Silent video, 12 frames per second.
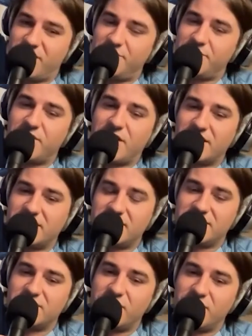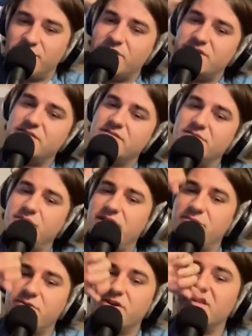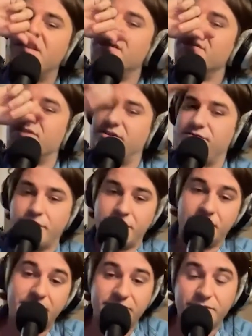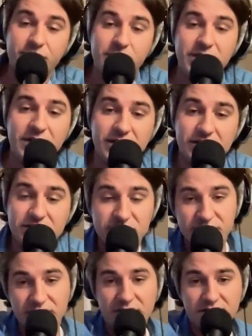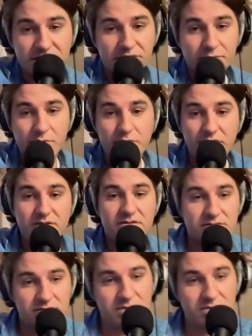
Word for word: I've been practicing. So I, it's the band we're going to do right, right, from the beginning is just like it's a three piece.